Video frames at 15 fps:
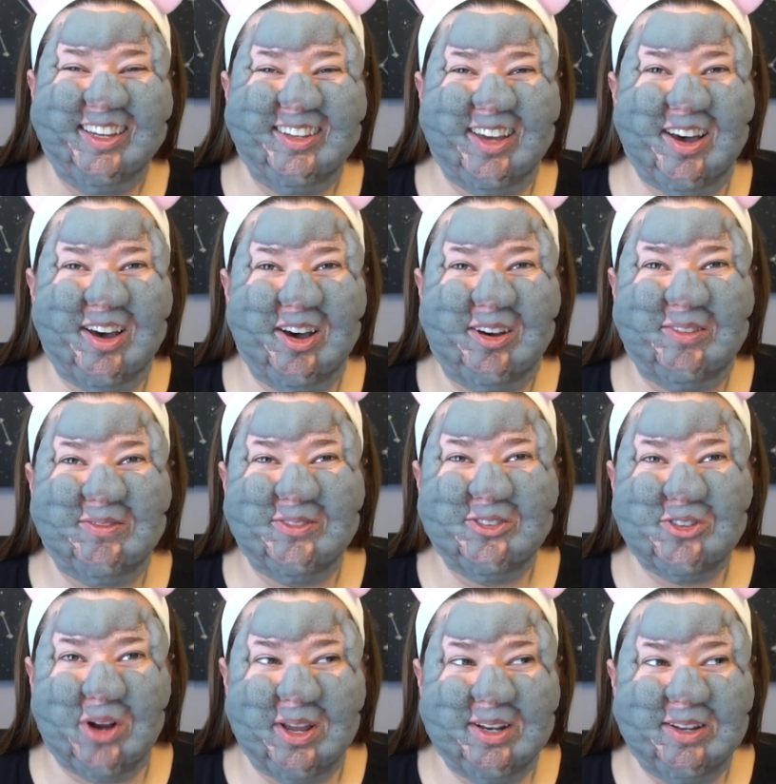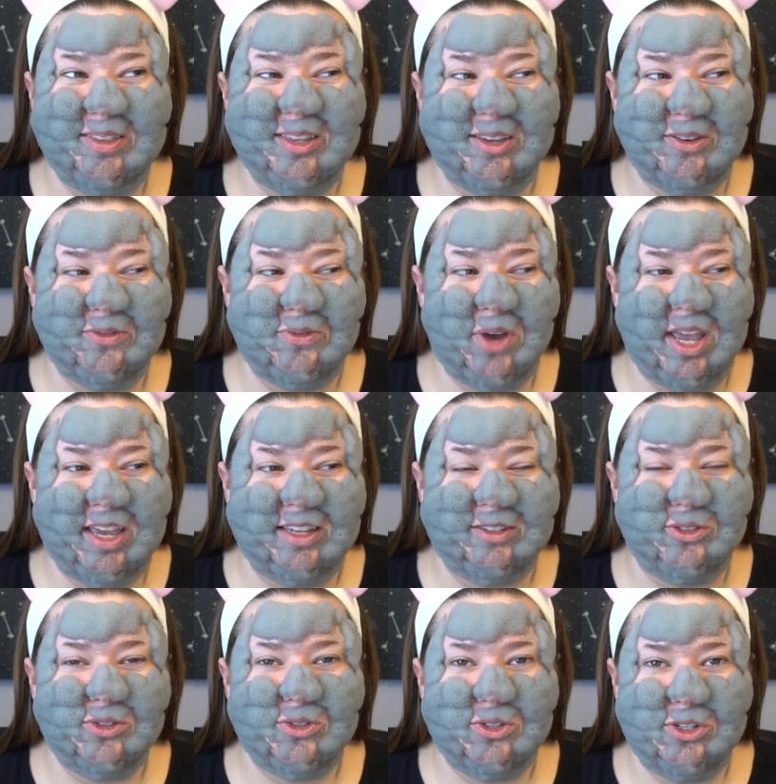Trying to think of
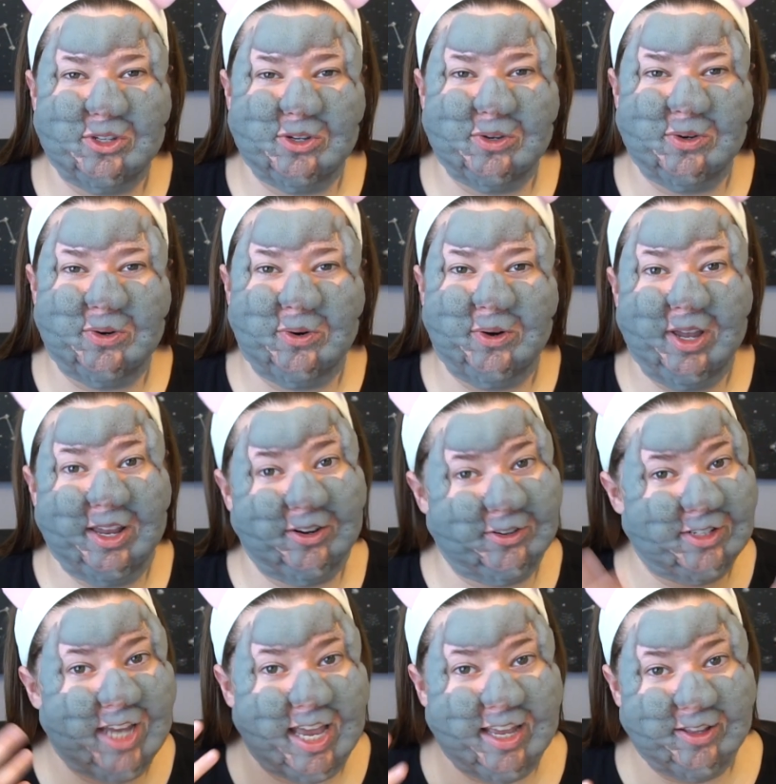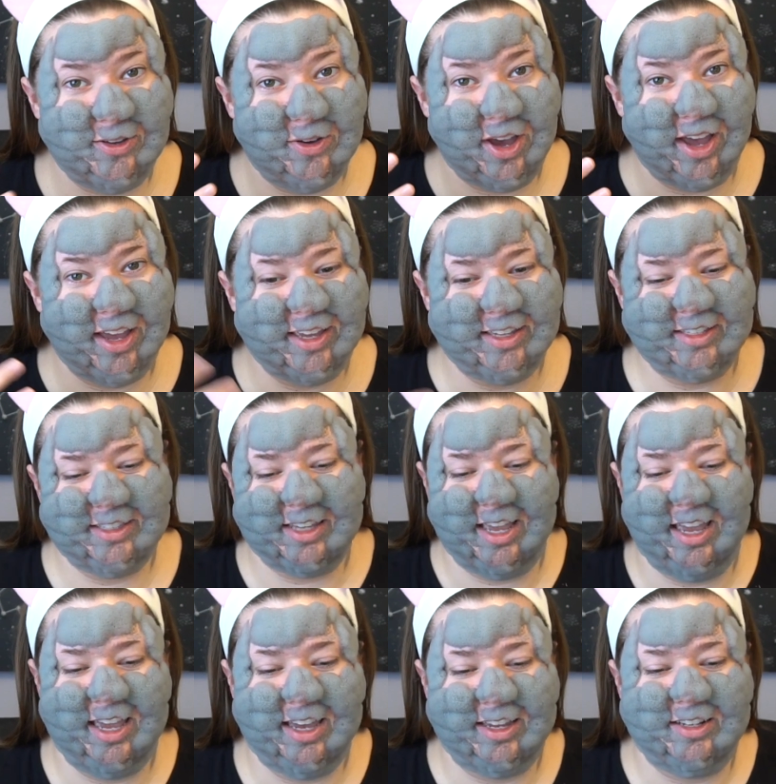ways to entertain you guys
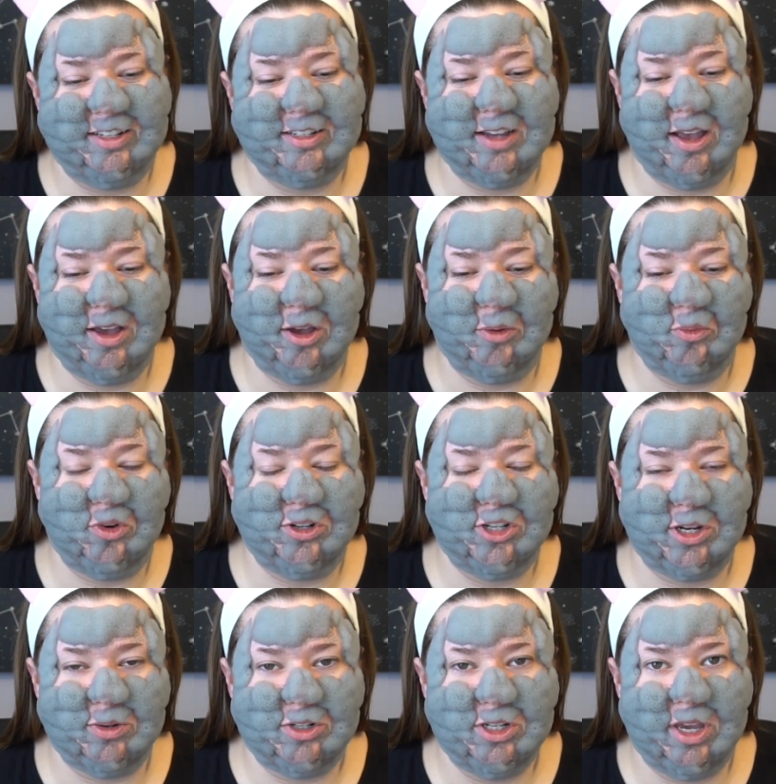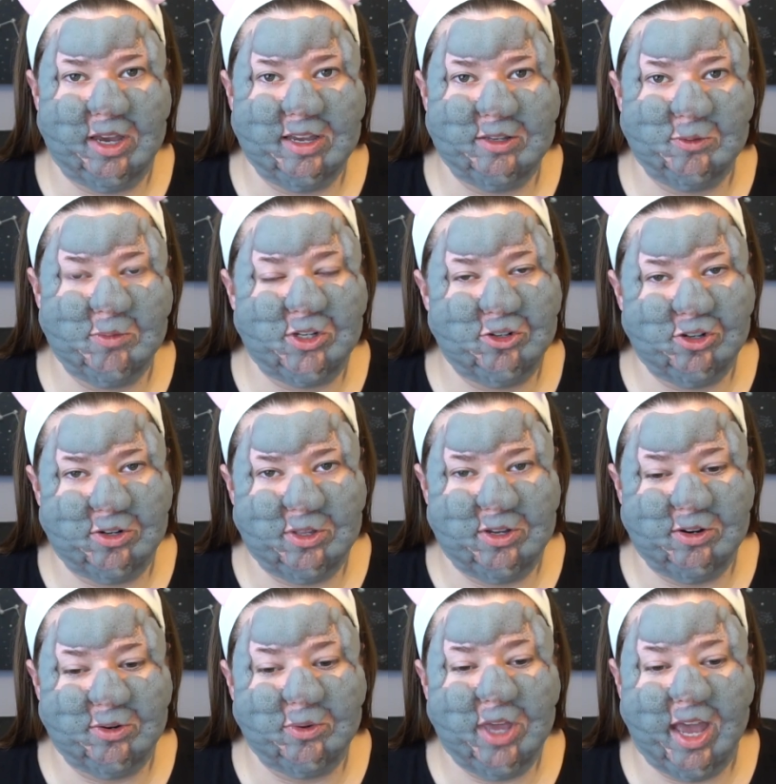and reach out to you guys, make sure that
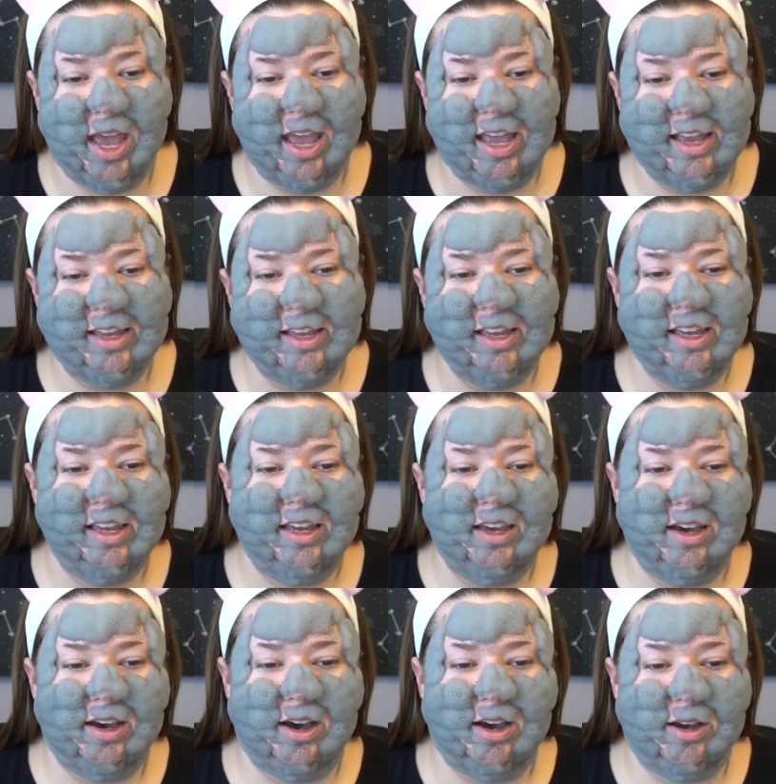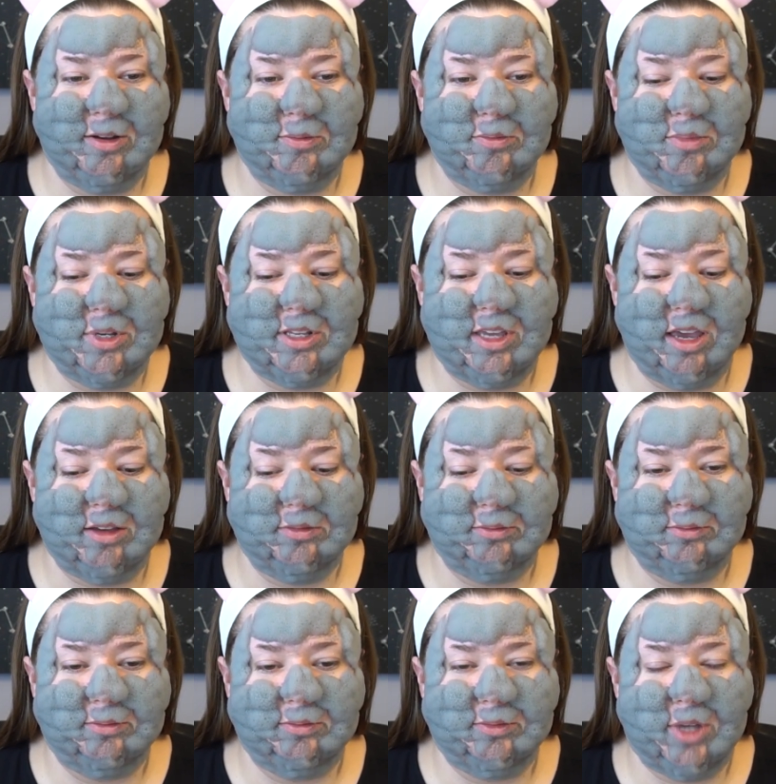you're okay. But yeah,
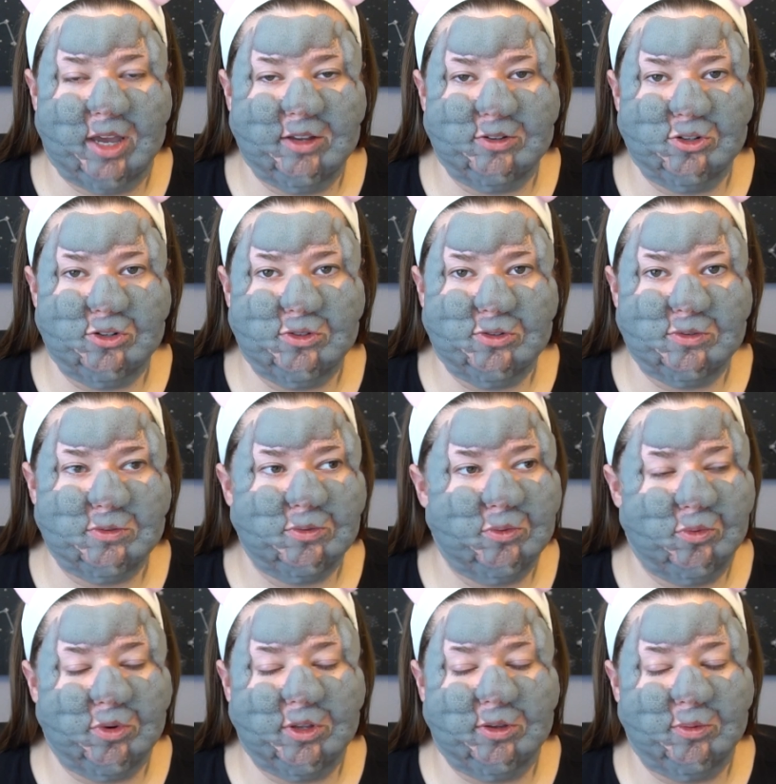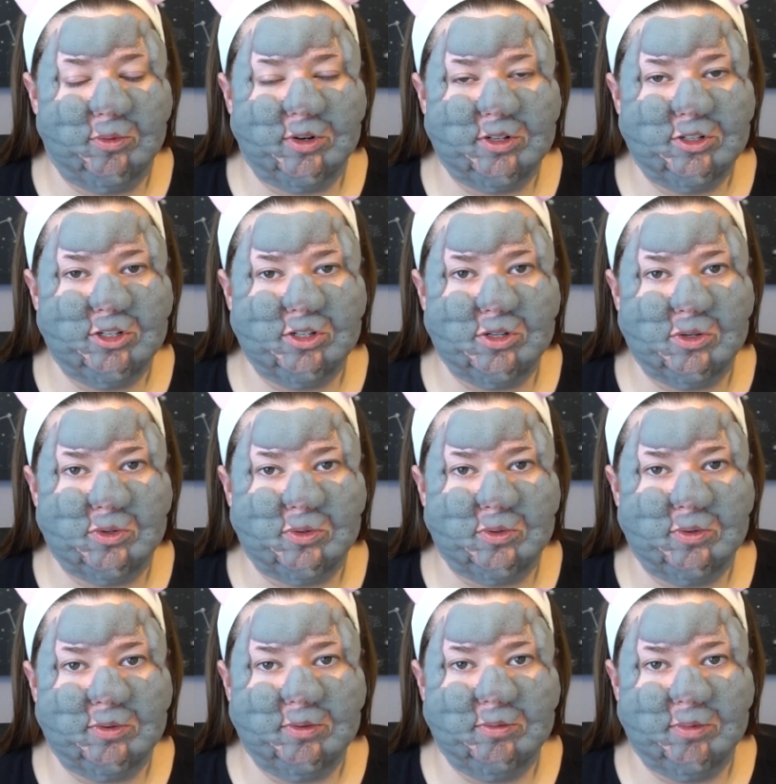I just really want
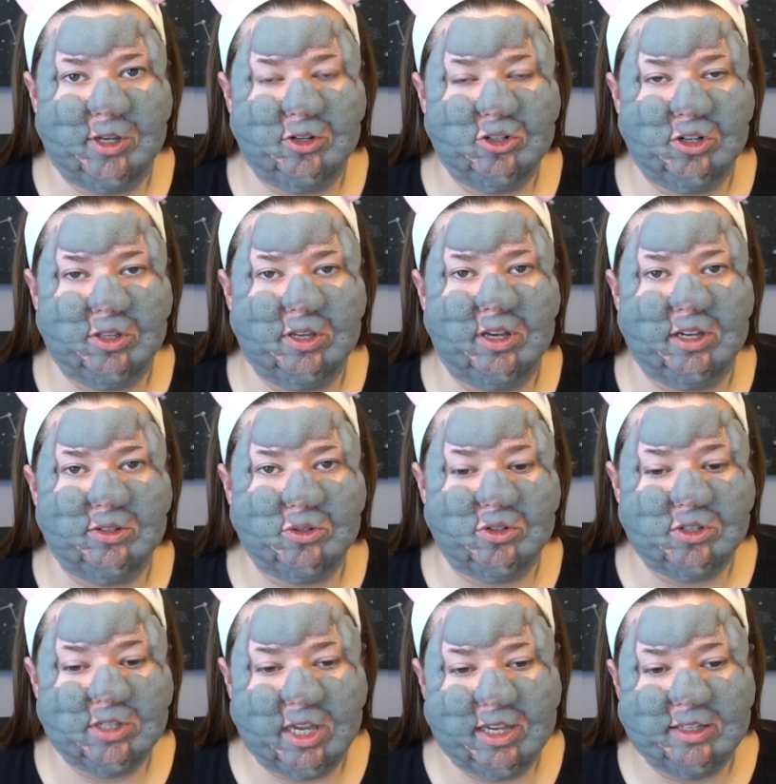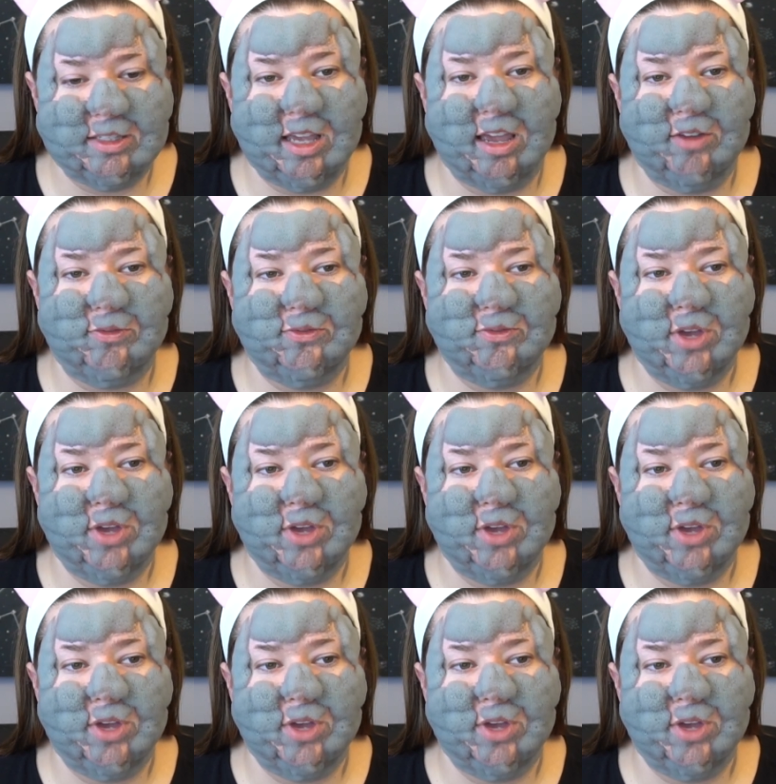to make sure that you guys are staying safe,